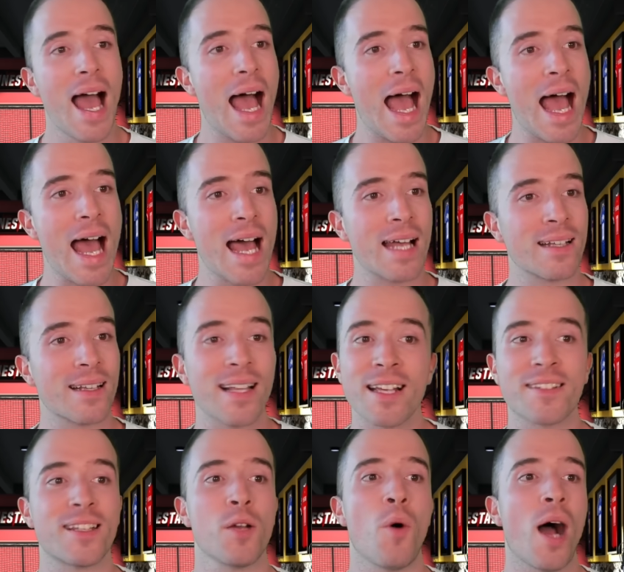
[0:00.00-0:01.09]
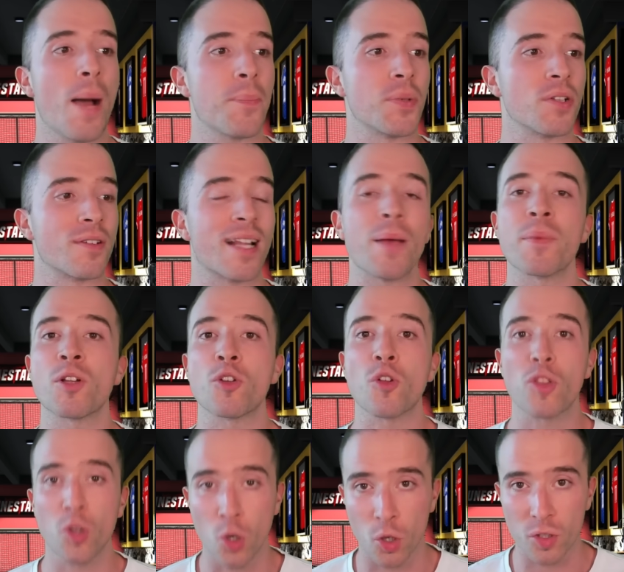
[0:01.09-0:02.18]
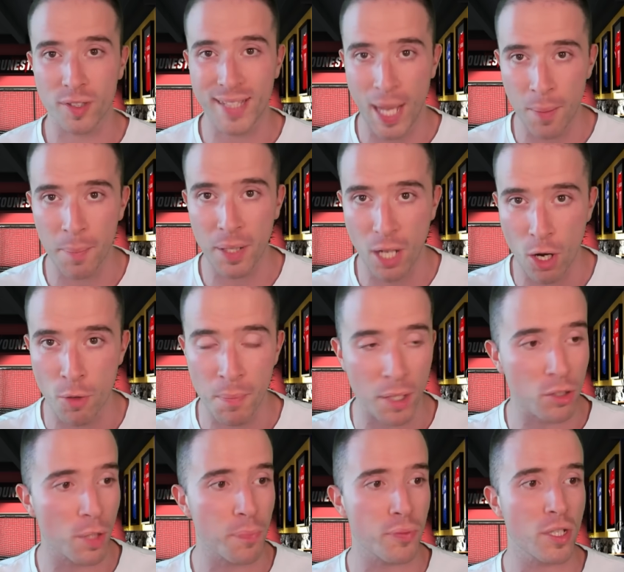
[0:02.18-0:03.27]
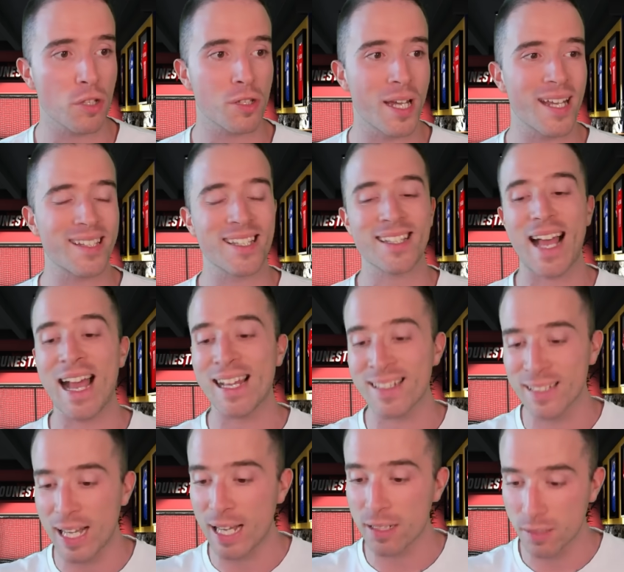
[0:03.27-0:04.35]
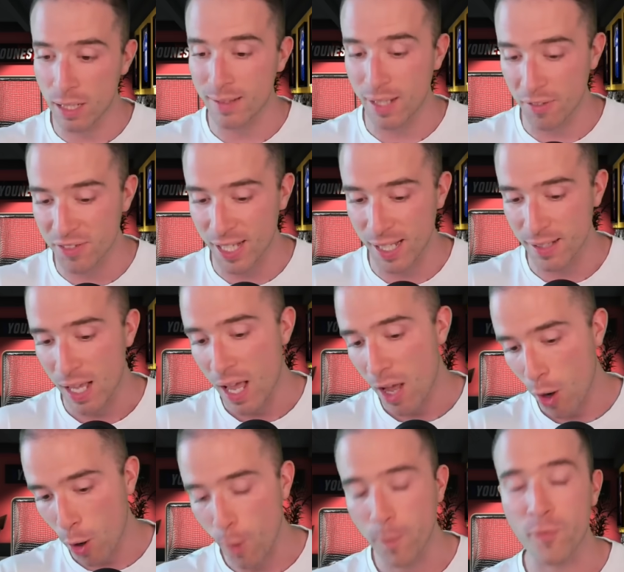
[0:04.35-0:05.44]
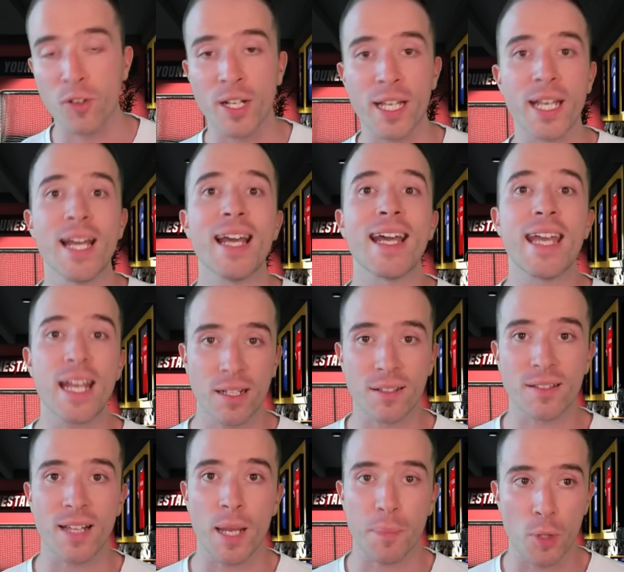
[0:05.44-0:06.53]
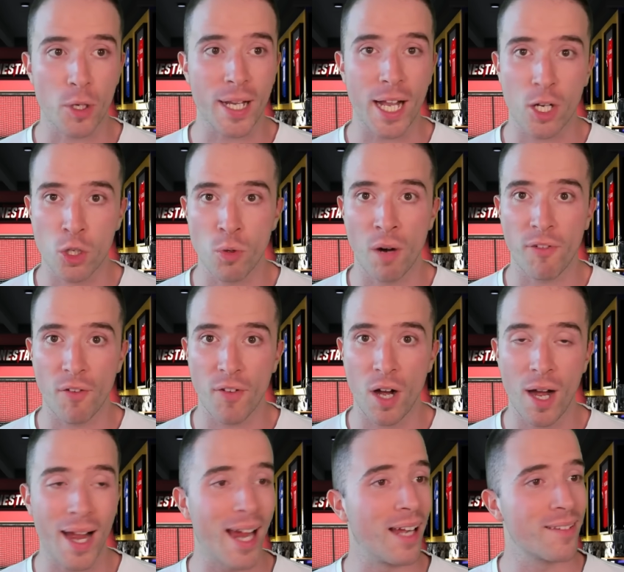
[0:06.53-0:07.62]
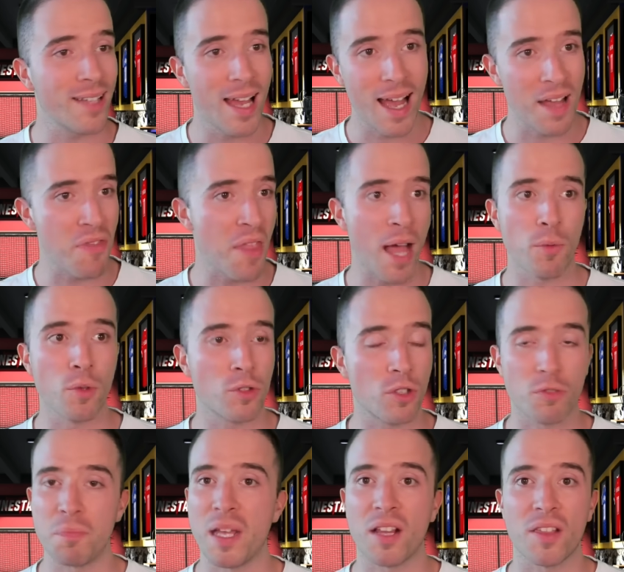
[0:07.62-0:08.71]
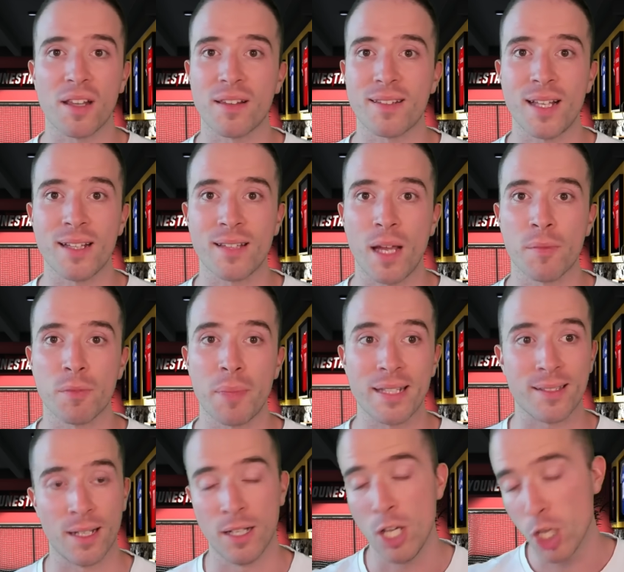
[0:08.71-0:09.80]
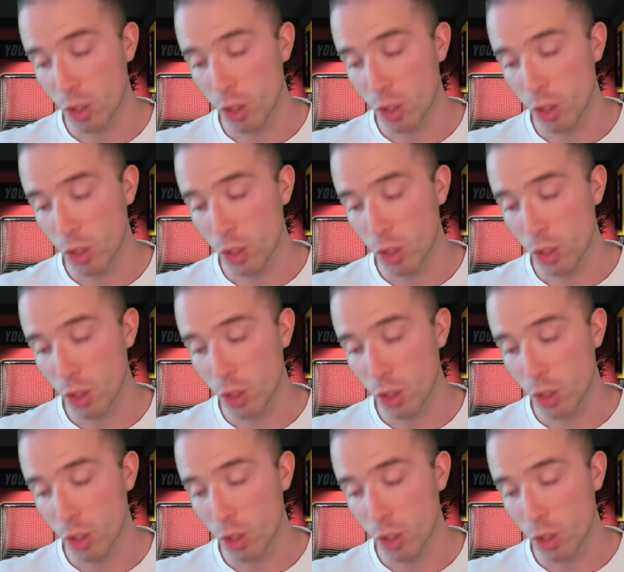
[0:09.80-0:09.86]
And let's see what happens. Let me know your thoughts down below. Much appreciated. And as I've said, hopefully he can snipe Lukaku off of our hands. And that would just make things 10 times better.